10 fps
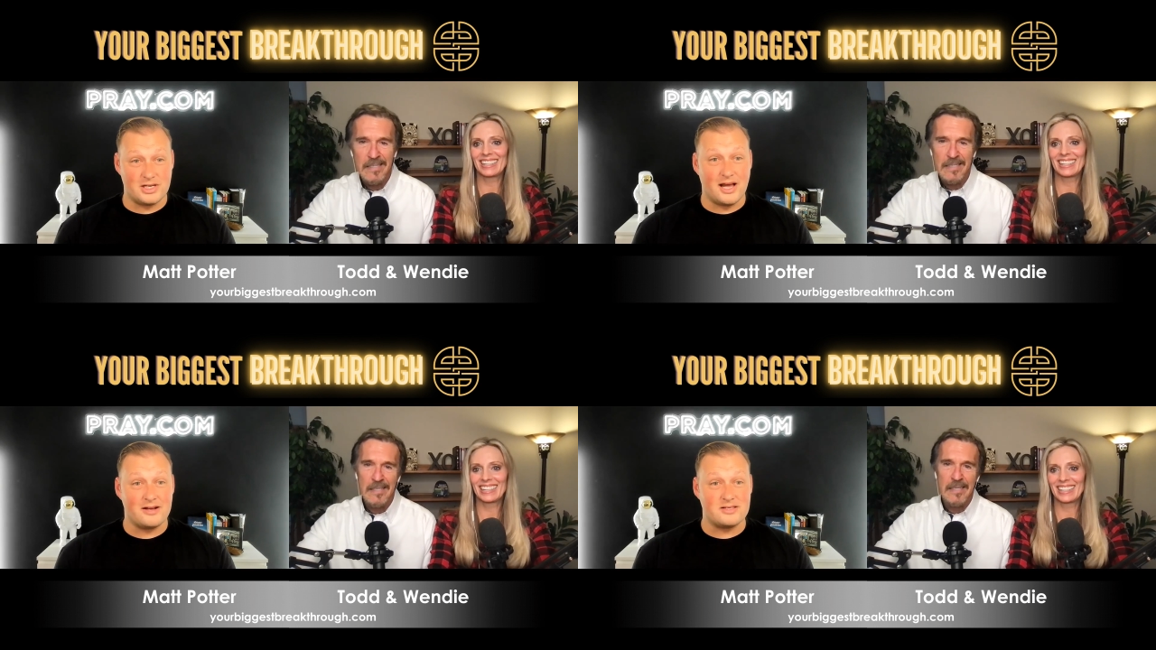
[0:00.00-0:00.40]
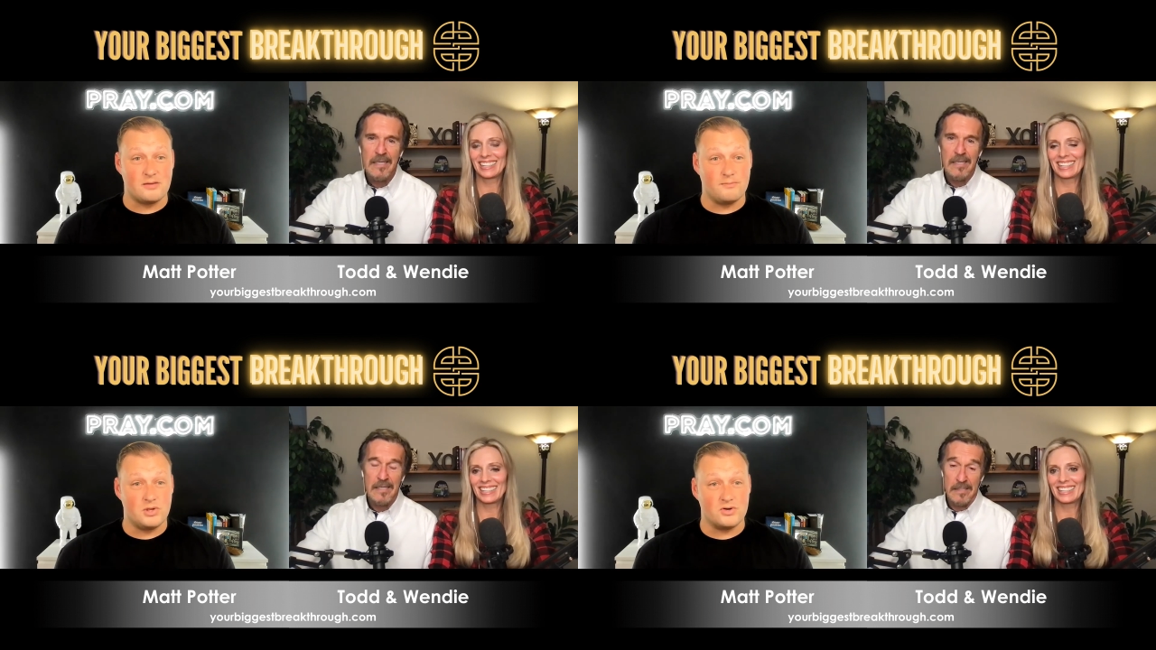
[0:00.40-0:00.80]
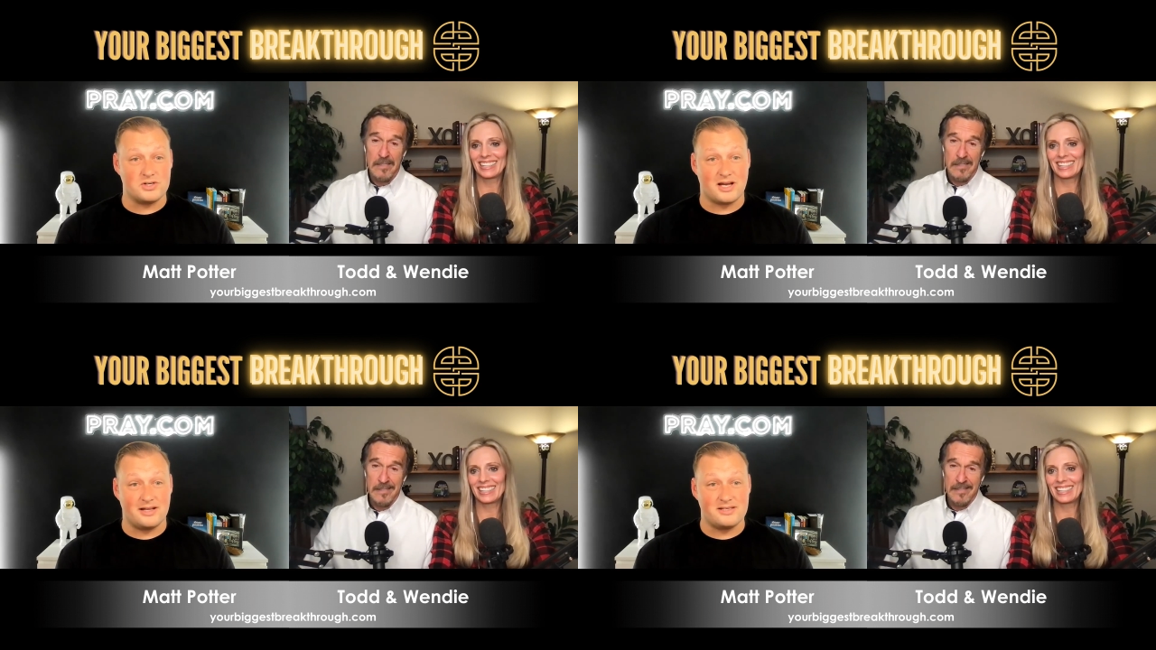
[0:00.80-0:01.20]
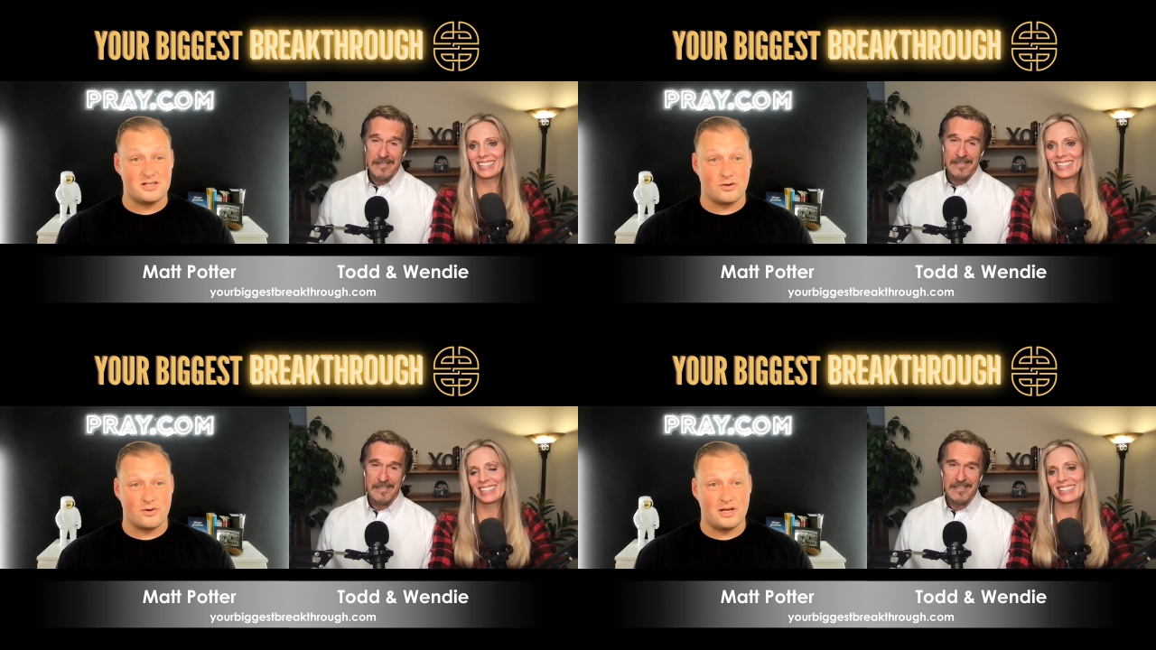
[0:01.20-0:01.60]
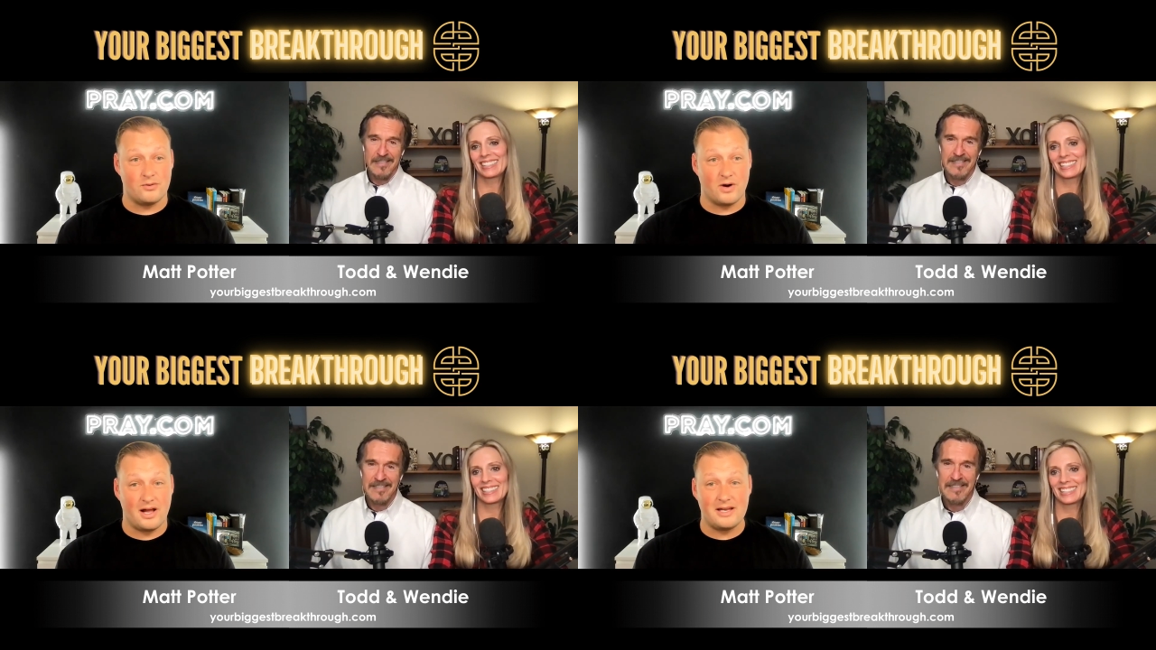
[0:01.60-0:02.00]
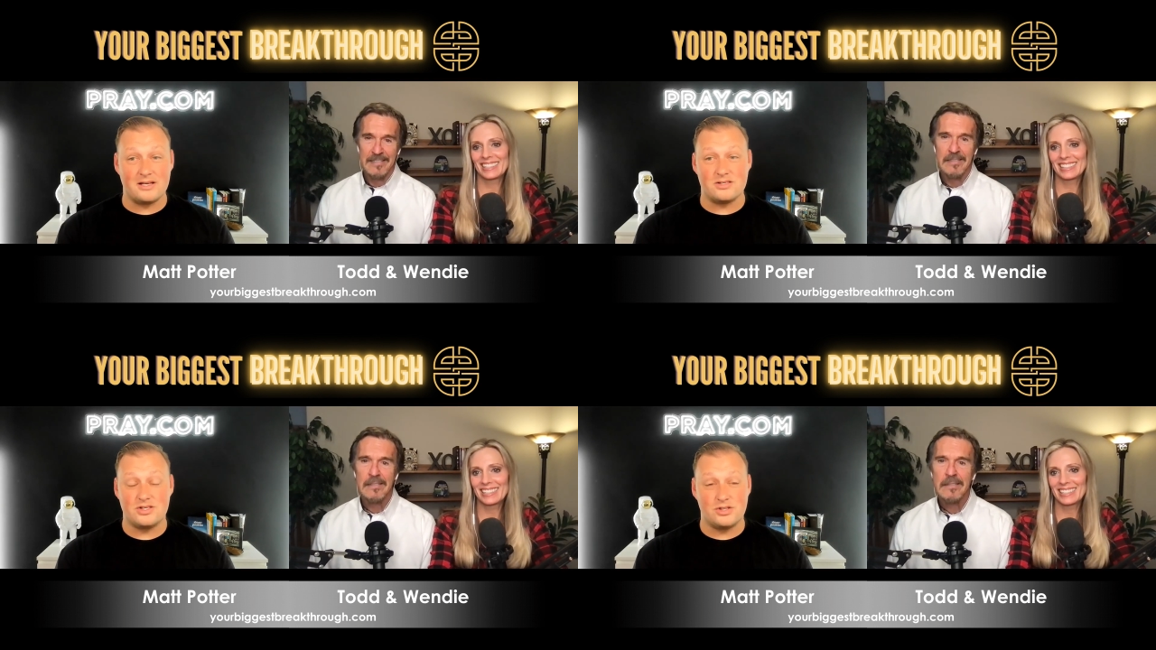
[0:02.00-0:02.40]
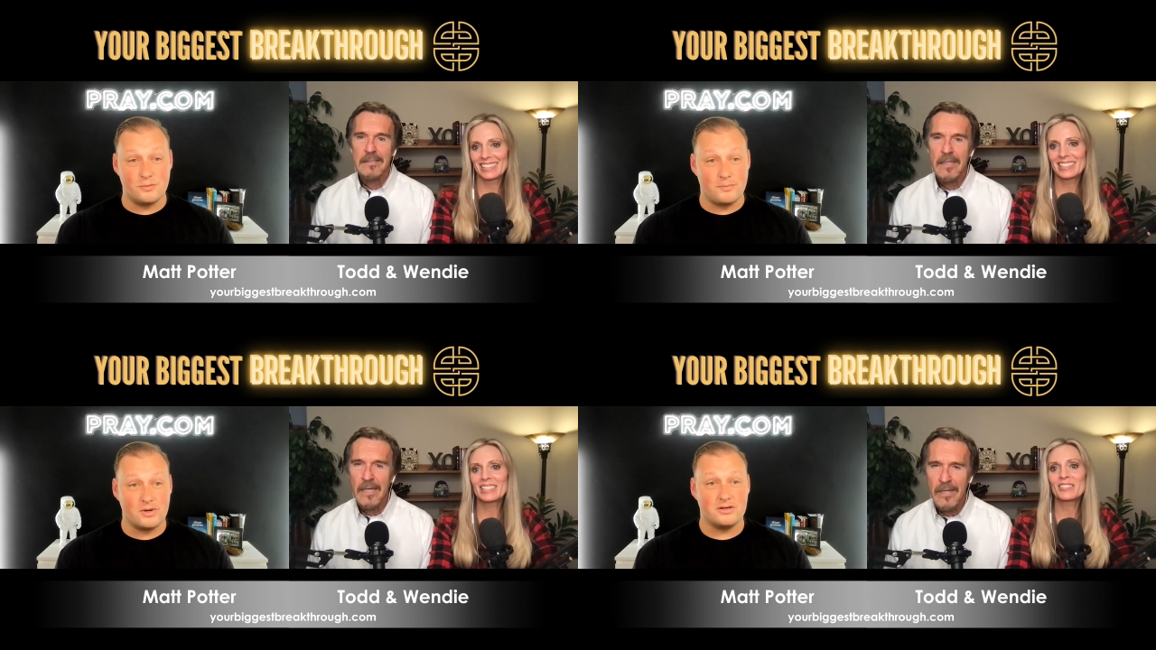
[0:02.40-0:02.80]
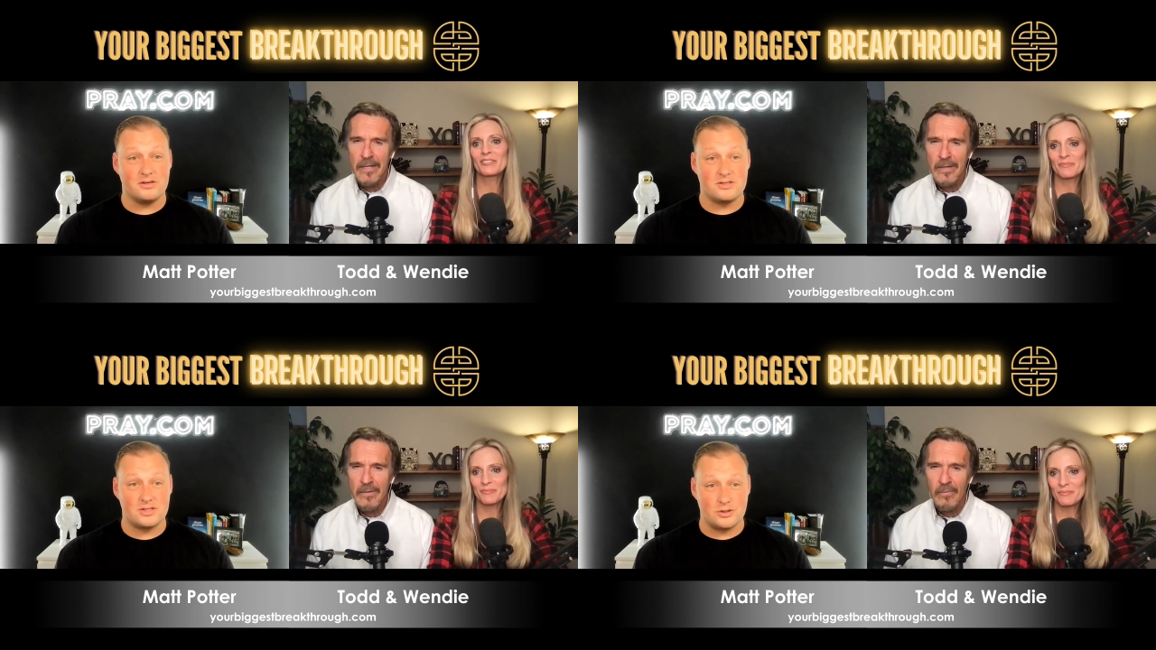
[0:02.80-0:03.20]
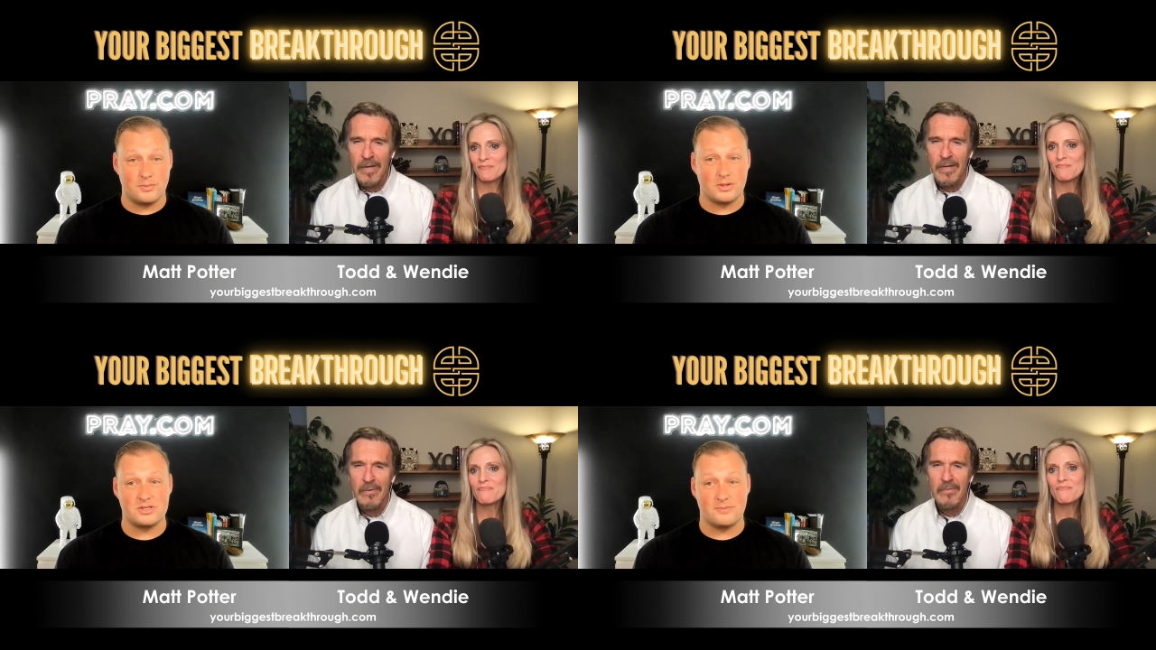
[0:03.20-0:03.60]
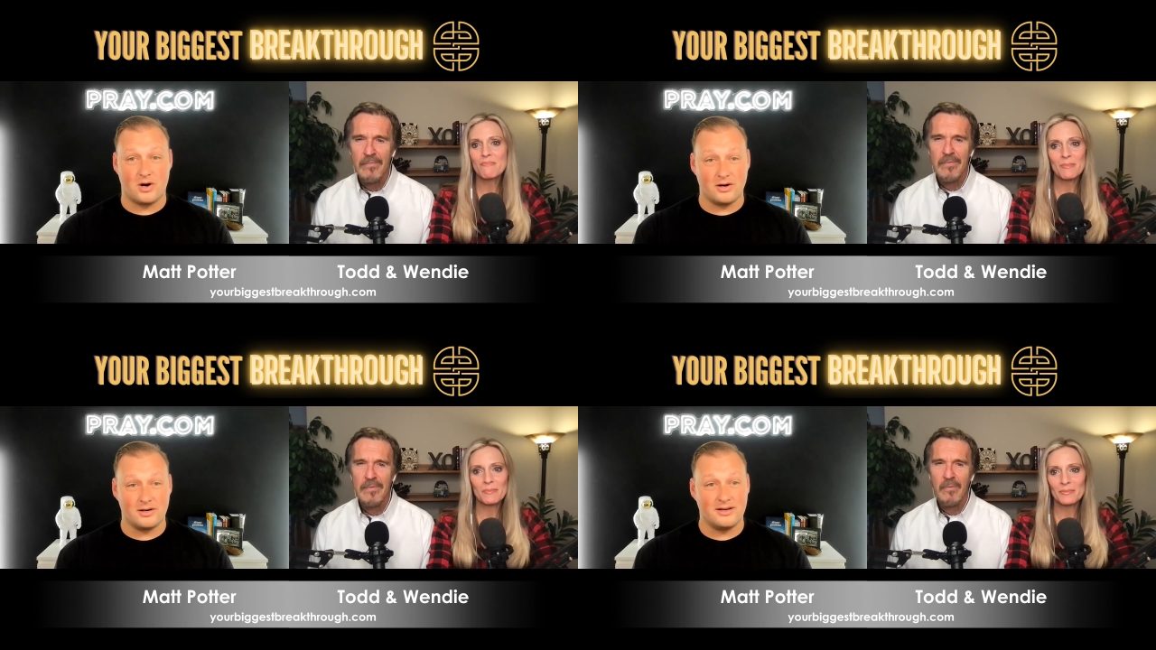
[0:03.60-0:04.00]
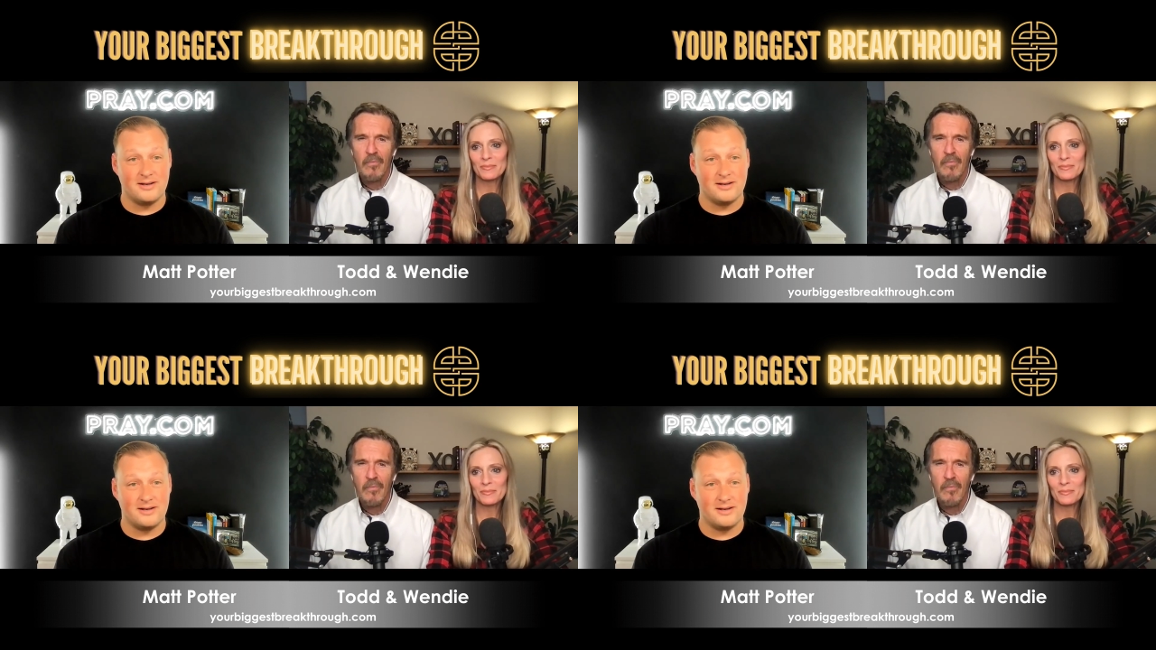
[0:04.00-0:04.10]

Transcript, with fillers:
Speaker 1: He got his computer science degree, and Ryan is super, super wow. smart.